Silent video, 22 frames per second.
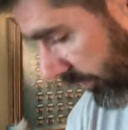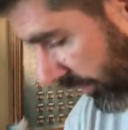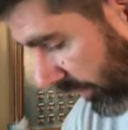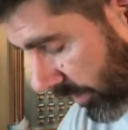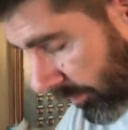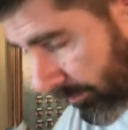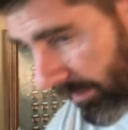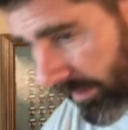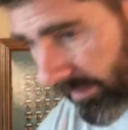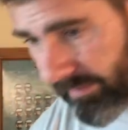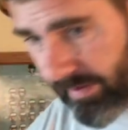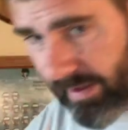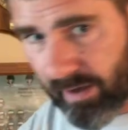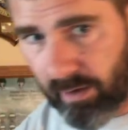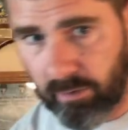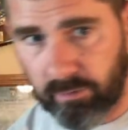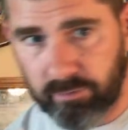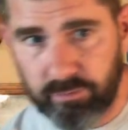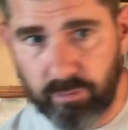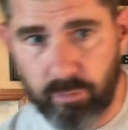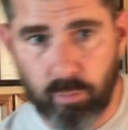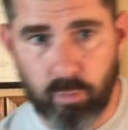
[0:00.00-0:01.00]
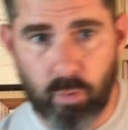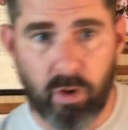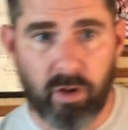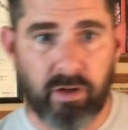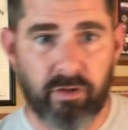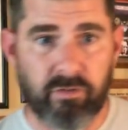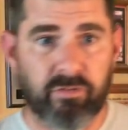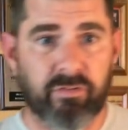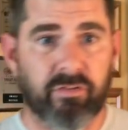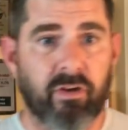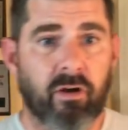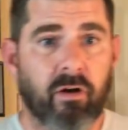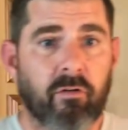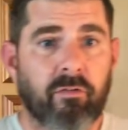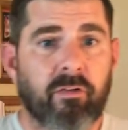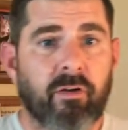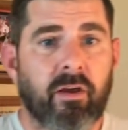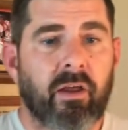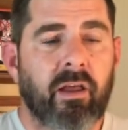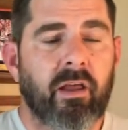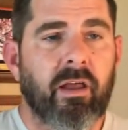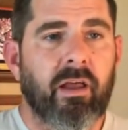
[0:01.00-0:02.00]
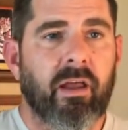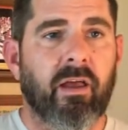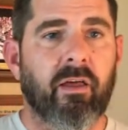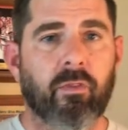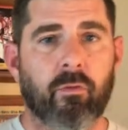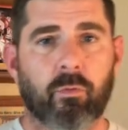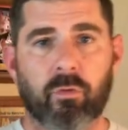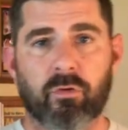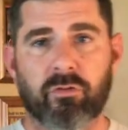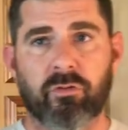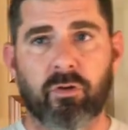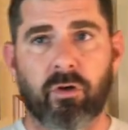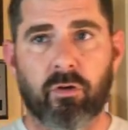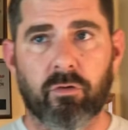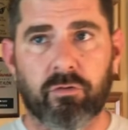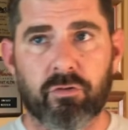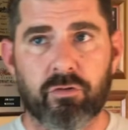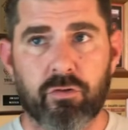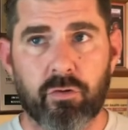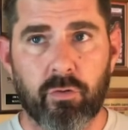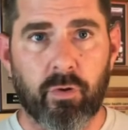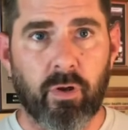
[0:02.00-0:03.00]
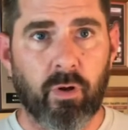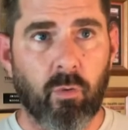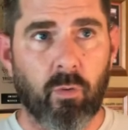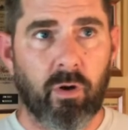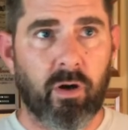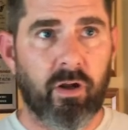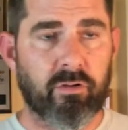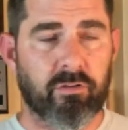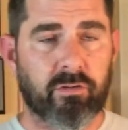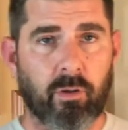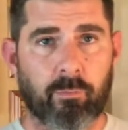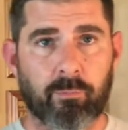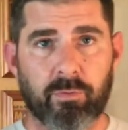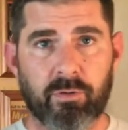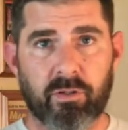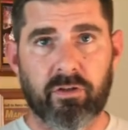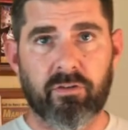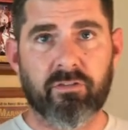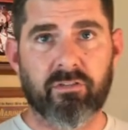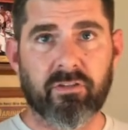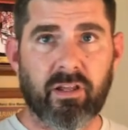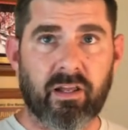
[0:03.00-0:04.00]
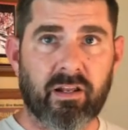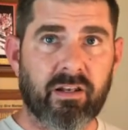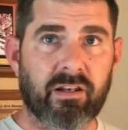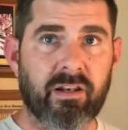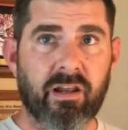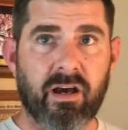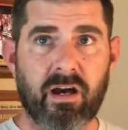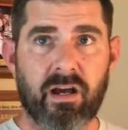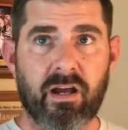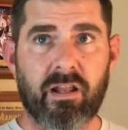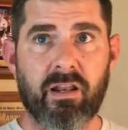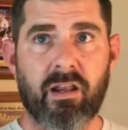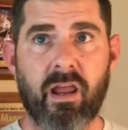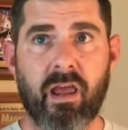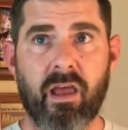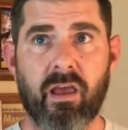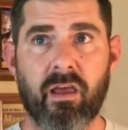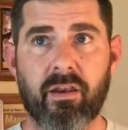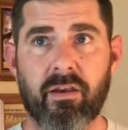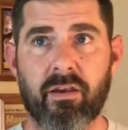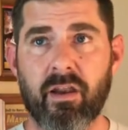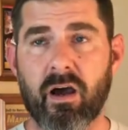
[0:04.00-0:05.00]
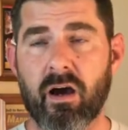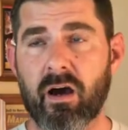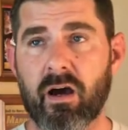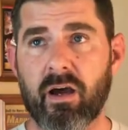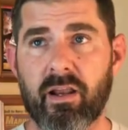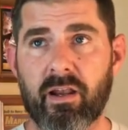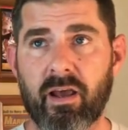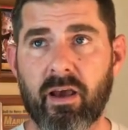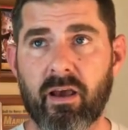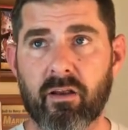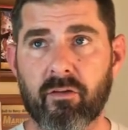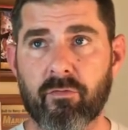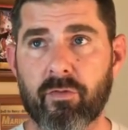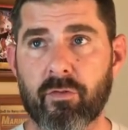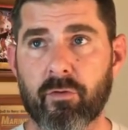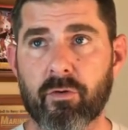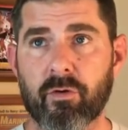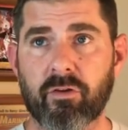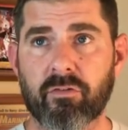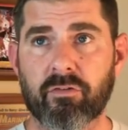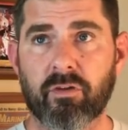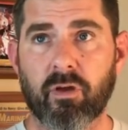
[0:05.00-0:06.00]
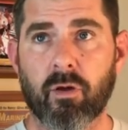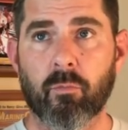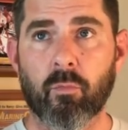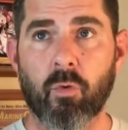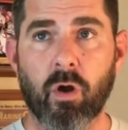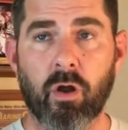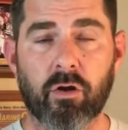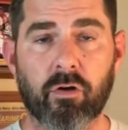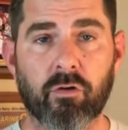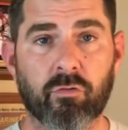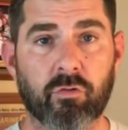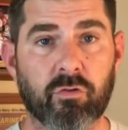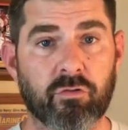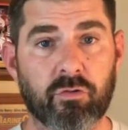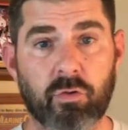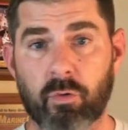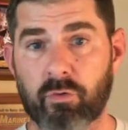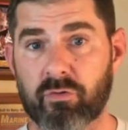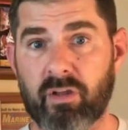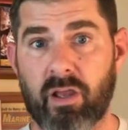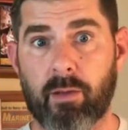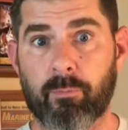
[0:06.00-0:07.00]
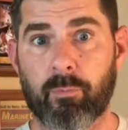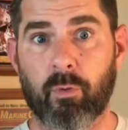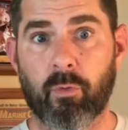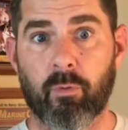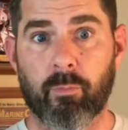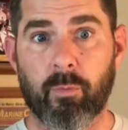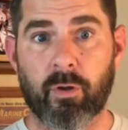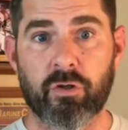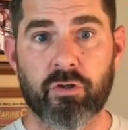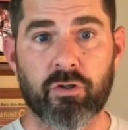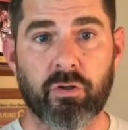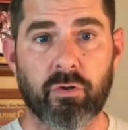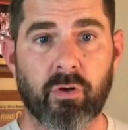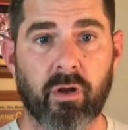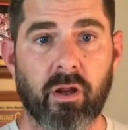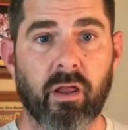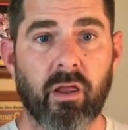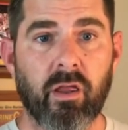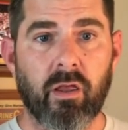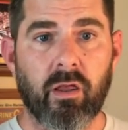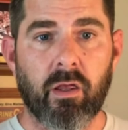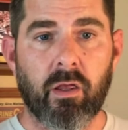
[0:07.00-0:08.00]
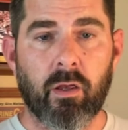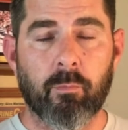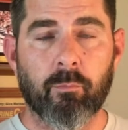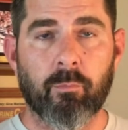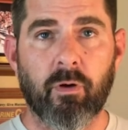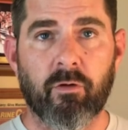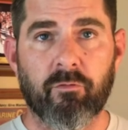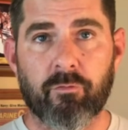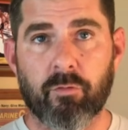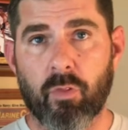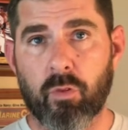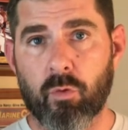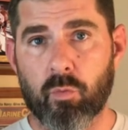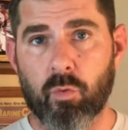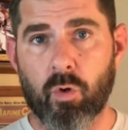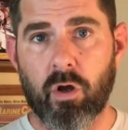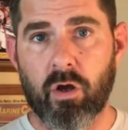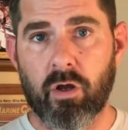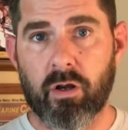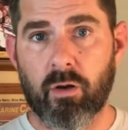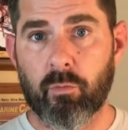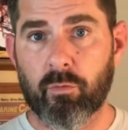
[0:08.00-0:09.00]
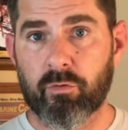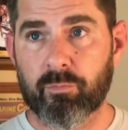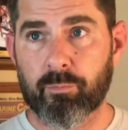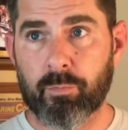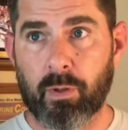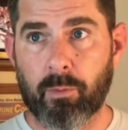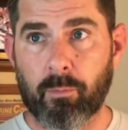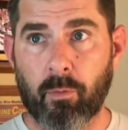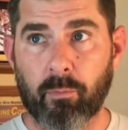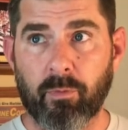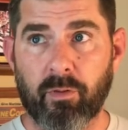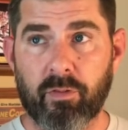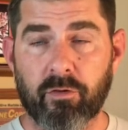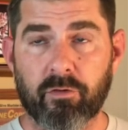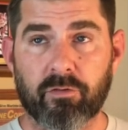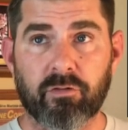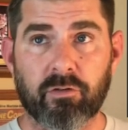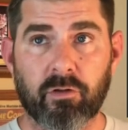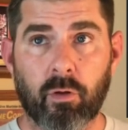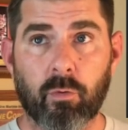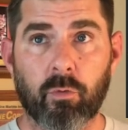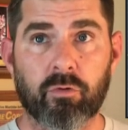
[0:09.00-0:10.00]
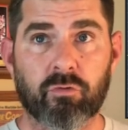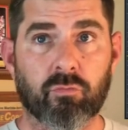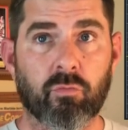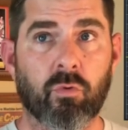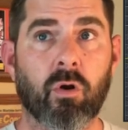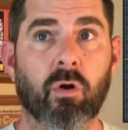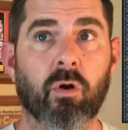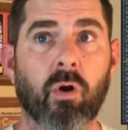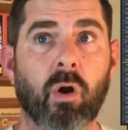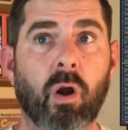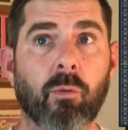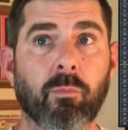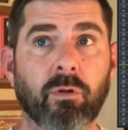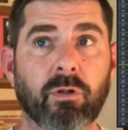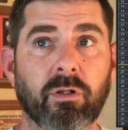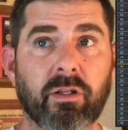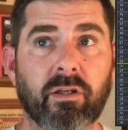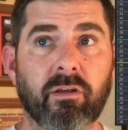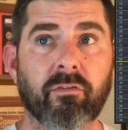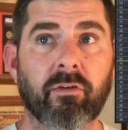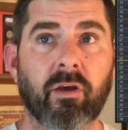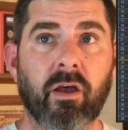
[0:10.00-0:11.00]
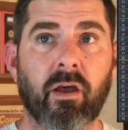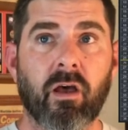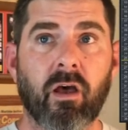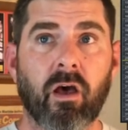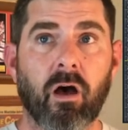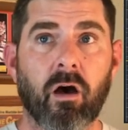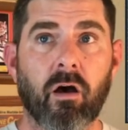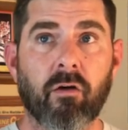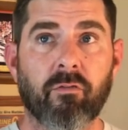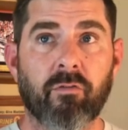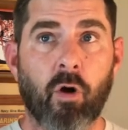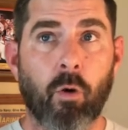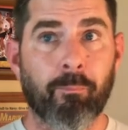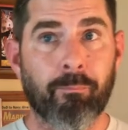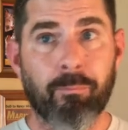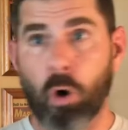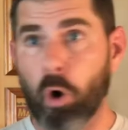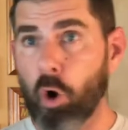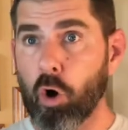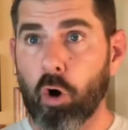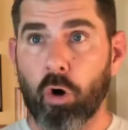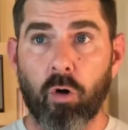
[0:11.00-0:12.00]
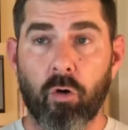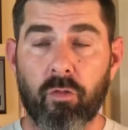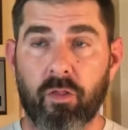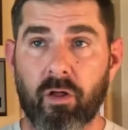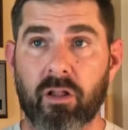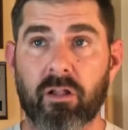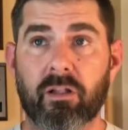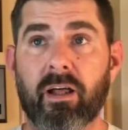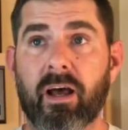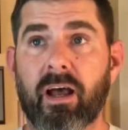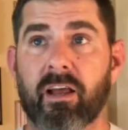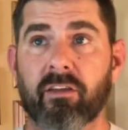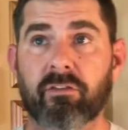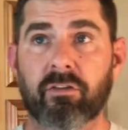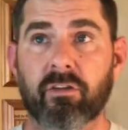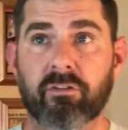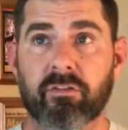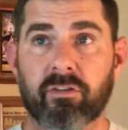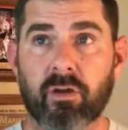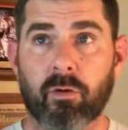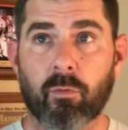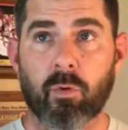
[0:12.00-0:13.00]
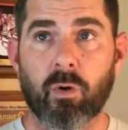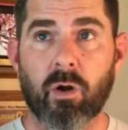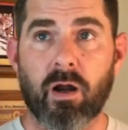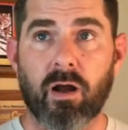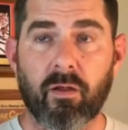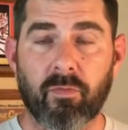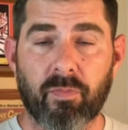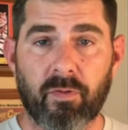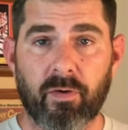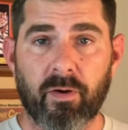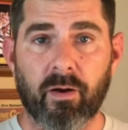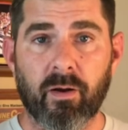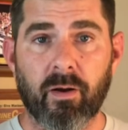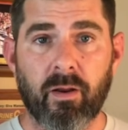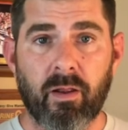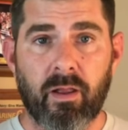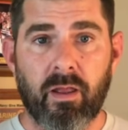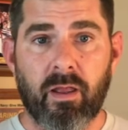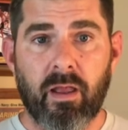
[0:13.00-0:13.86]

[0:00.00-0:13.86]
talk about now is the run itself and the results. Shooting wise, I placed like nine nine out of 30 some runners, which I was happy with my shooting. But for the run, I was probably the slowest runner, I believe, of all the classes that were out there.